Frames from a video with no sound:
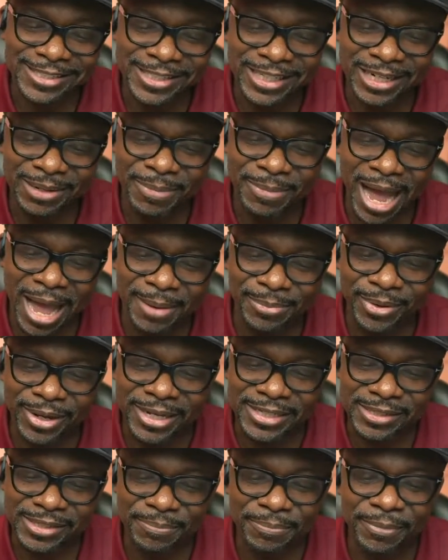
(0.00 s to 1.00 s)
I see the
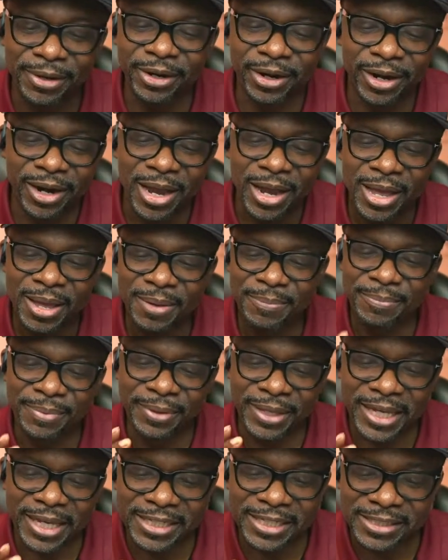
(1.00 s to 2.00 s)
Bible as a mirror.
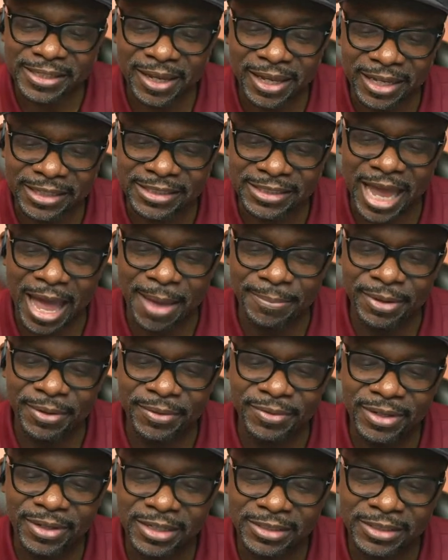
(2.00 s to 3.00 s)
Be ex-
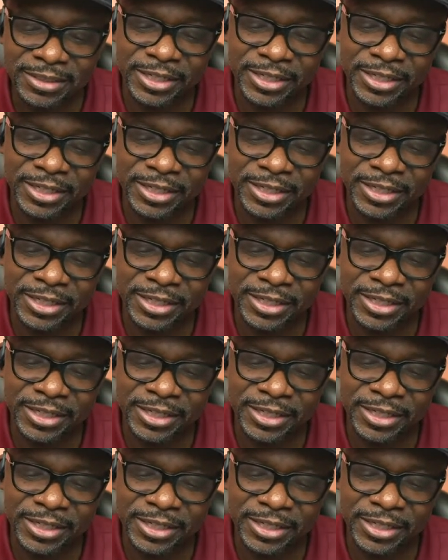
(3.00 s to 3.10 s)
examine